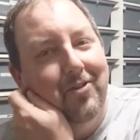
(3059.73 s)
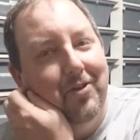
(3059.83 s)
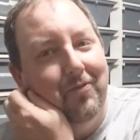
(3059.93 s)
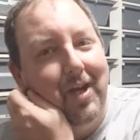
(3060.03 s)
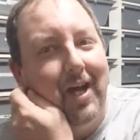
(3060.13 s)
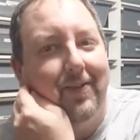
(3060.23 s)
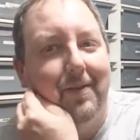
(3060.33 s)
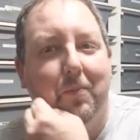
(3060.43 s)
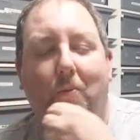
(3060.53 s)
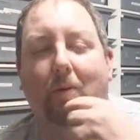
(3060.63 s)
and you've got the
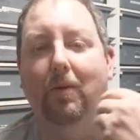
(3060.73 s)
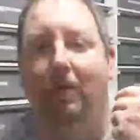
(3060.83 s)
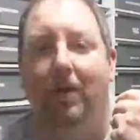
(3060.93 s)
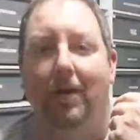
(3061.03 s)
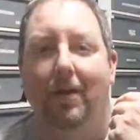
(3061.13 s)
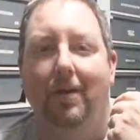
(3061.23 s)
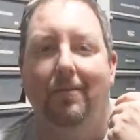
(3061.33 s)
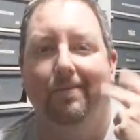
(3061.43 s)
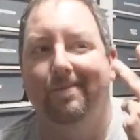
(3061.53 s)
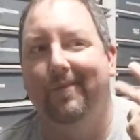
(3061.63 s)
more
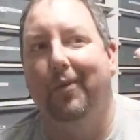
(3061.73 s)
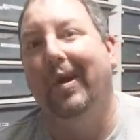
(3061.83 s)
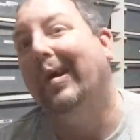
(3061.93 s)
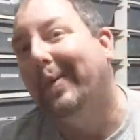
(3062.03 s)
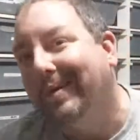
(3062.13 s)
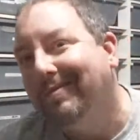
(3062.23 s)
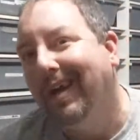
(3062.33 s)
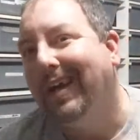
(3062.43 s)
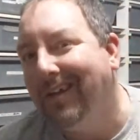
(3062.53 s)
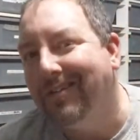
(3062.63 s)
rare one, I guess